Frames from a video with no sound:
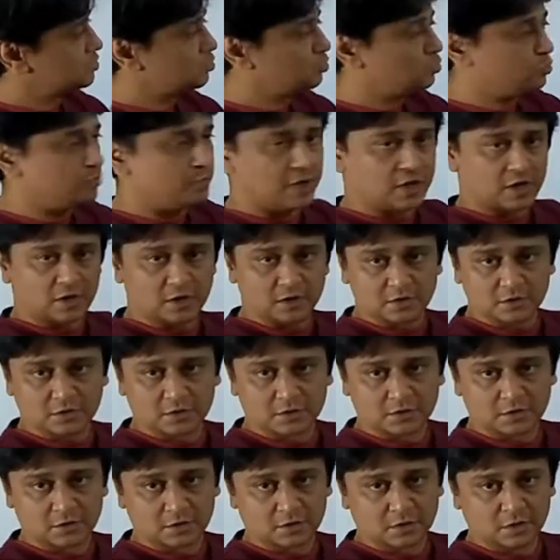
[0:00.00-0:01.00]
two
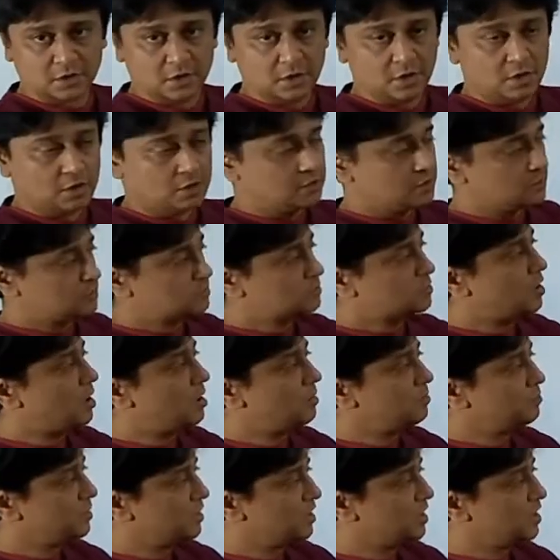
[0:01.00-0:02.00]
mirrors. This
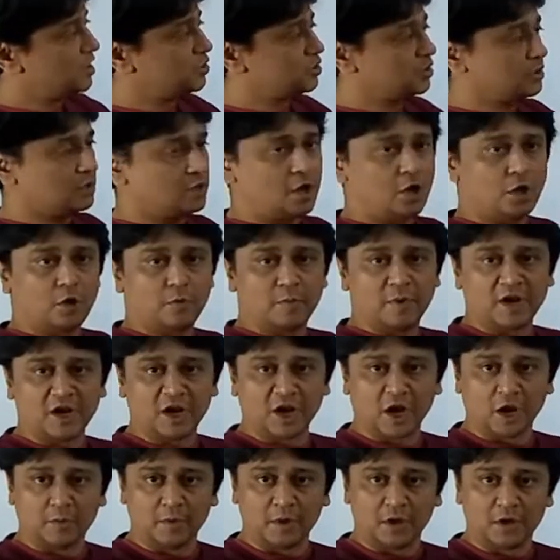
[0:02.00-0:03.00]
combination, how
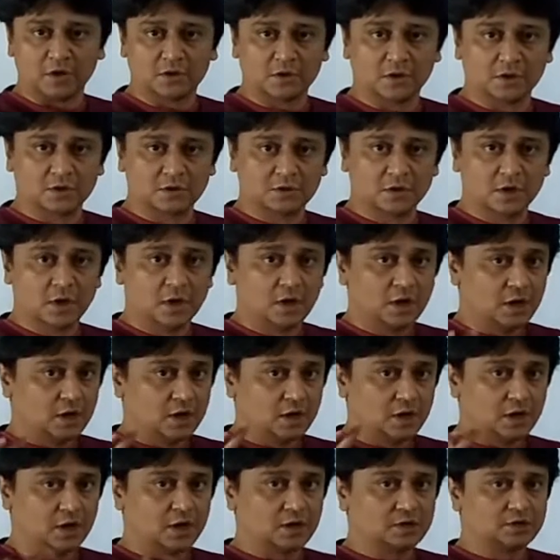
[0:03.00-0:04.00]
many images
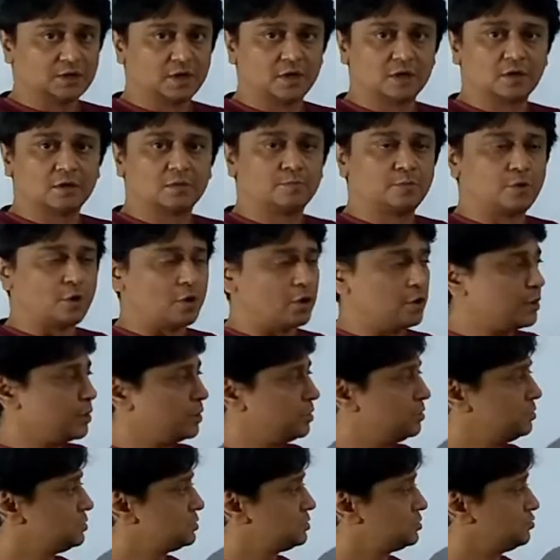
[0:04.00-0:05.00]
does it
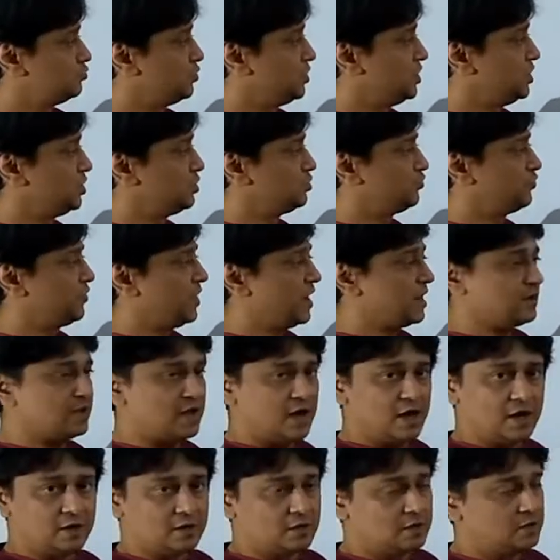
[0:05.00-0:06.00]
produce? We need to find
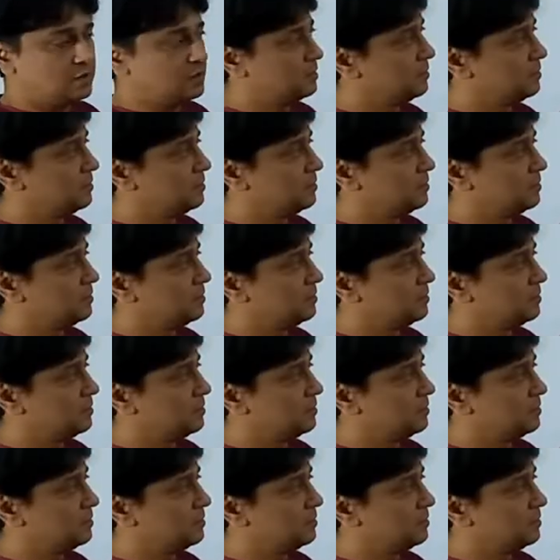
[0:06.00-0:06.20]
that.